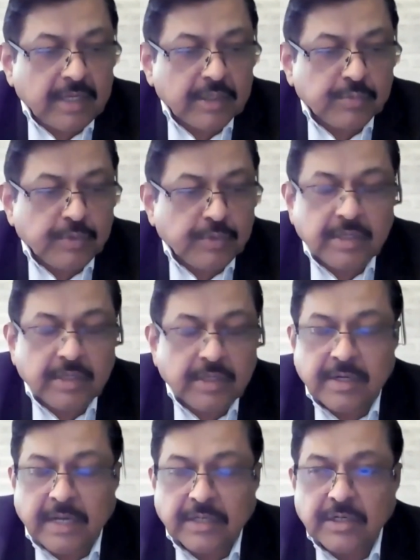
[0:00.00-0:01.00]
as per
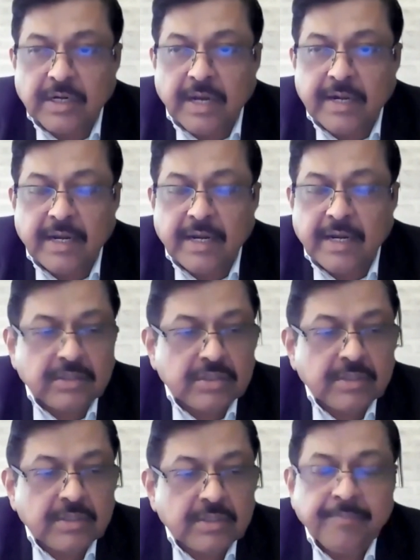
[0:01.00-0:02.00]
the national
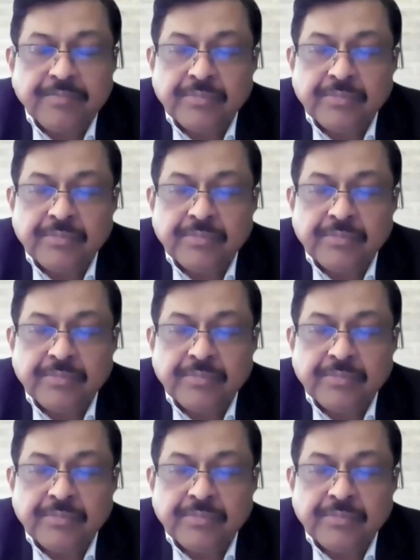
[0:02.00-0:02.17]
guidelines,